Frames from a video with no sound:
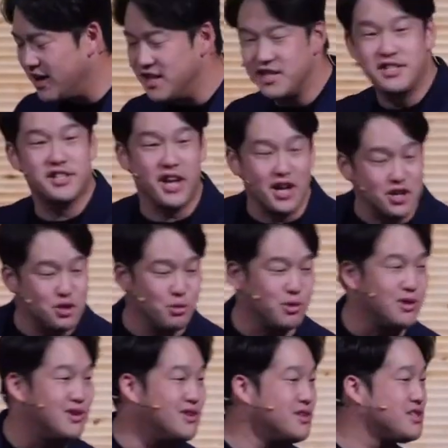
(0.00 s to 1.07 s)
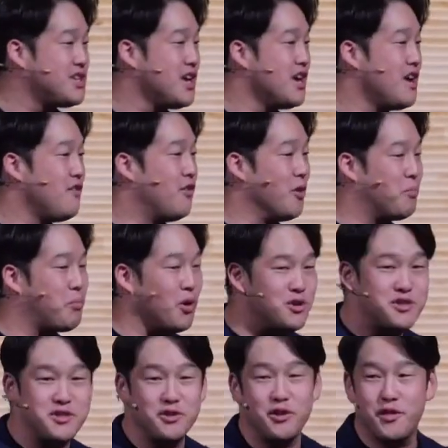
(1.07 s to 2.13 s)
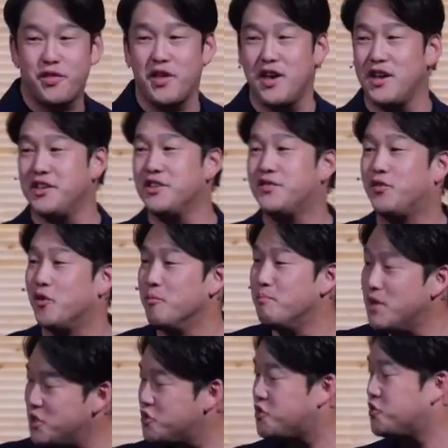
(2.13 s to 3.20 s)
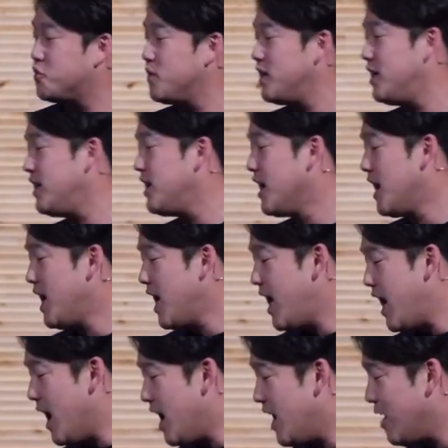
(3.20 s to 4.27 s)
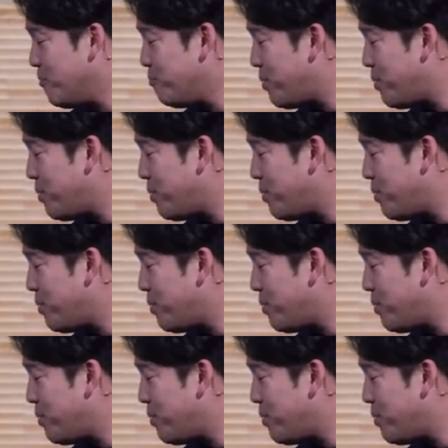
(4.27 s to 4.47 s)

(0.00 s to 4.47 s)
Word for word: in schedules, for personal things, for ministry. Um,